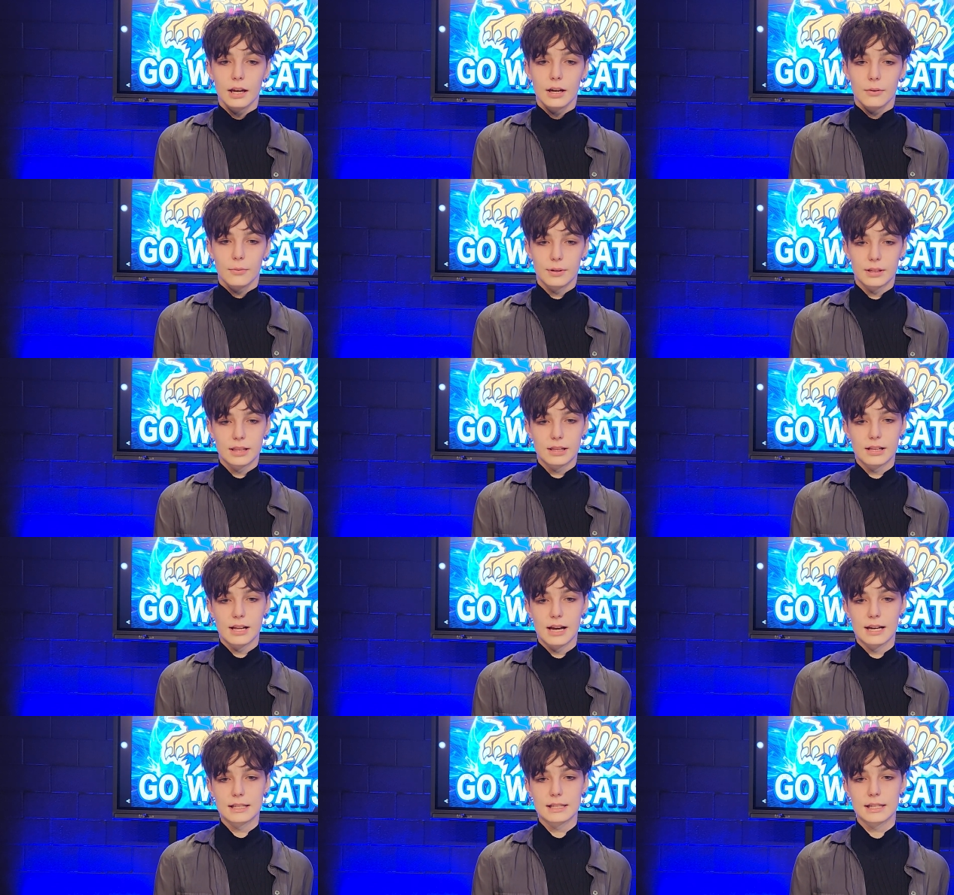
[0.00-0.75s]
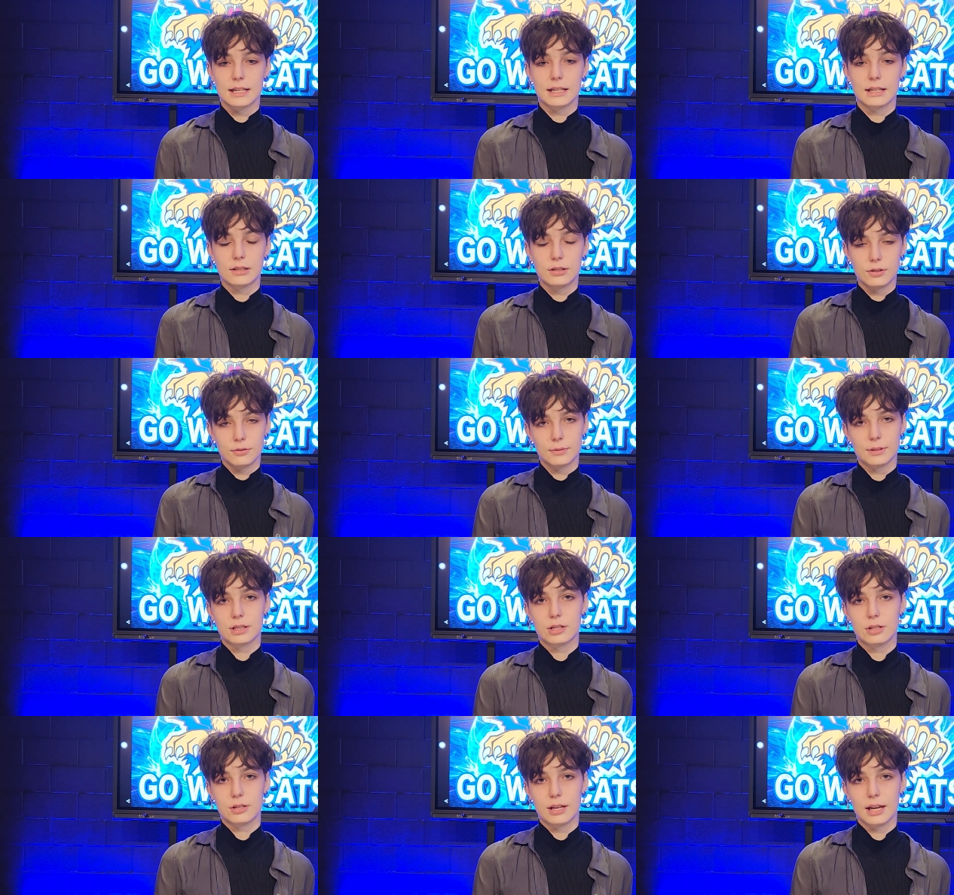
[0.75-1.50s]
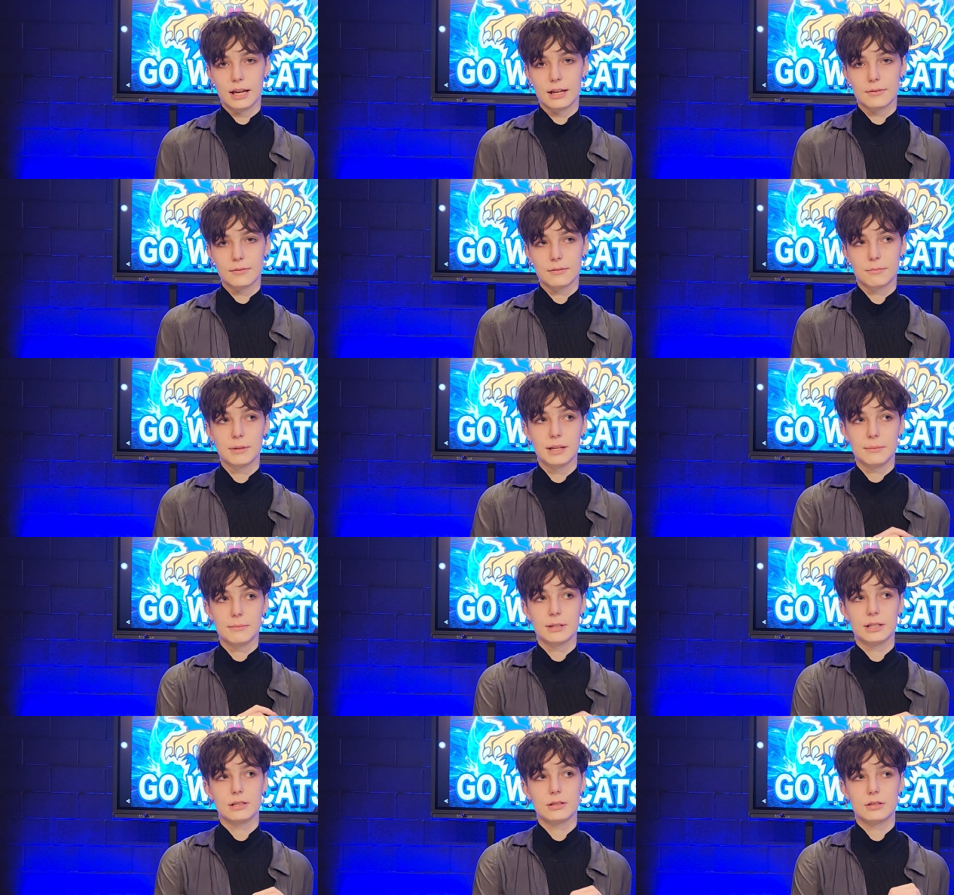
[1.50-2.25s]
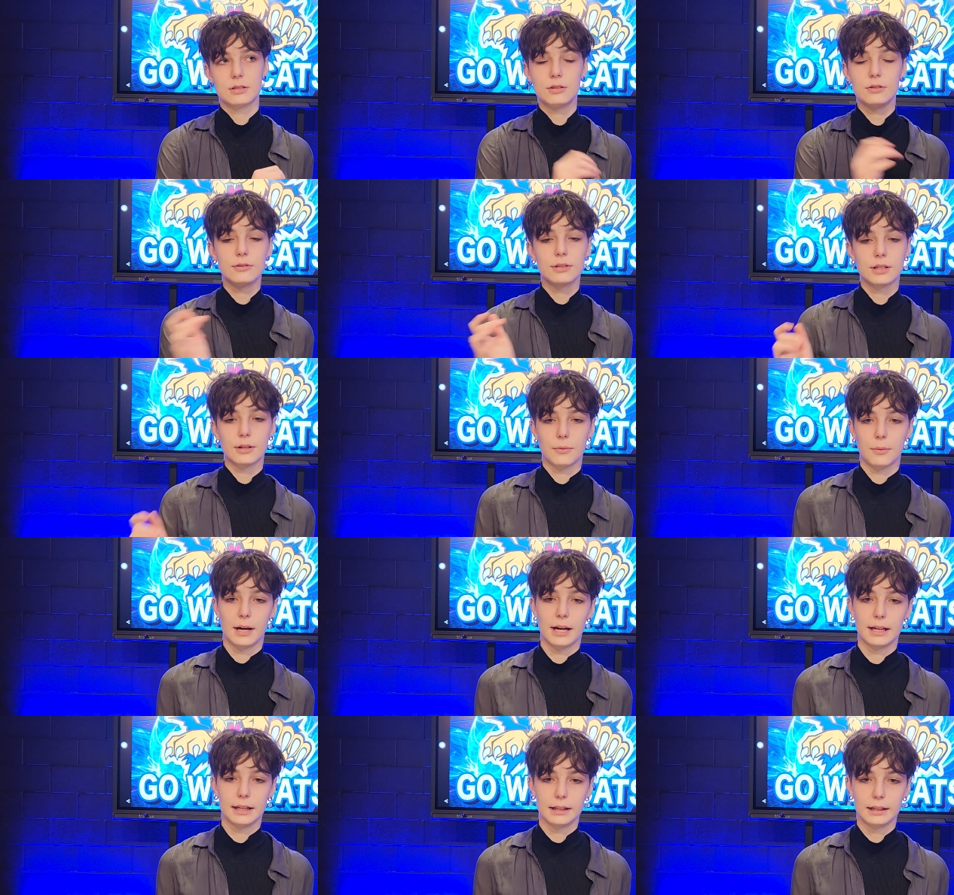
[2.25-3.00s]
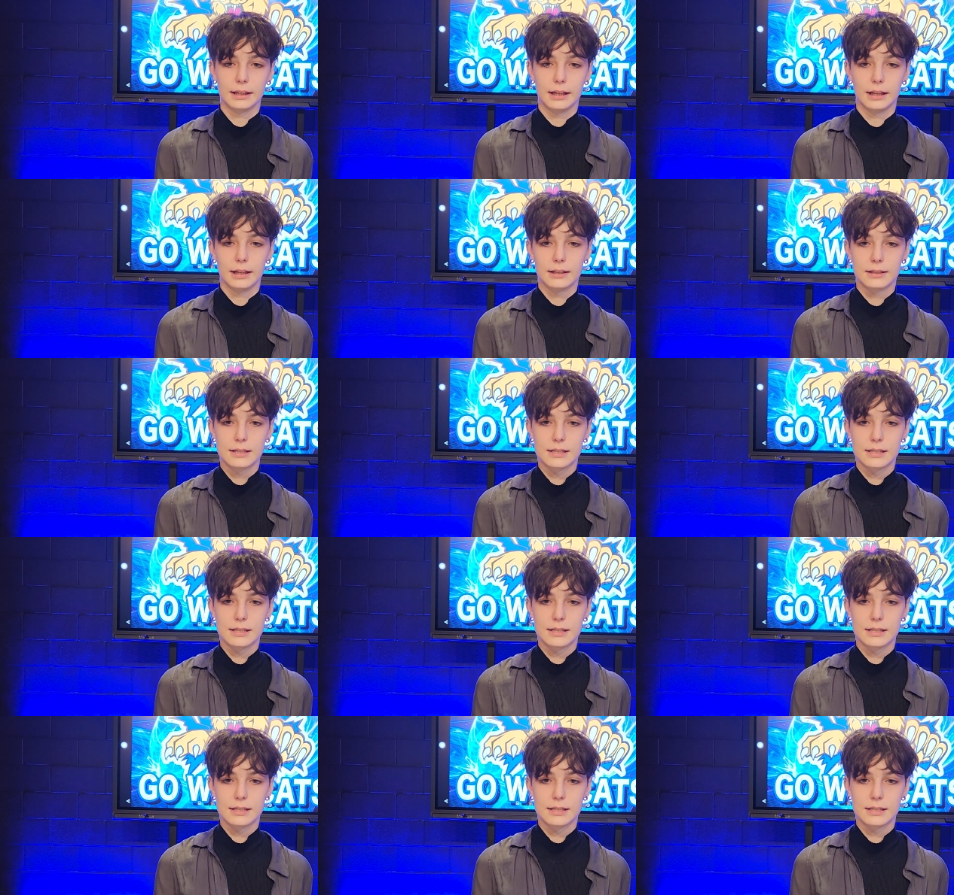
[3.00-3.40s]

with lines like, do what you can with me, but do it quietly,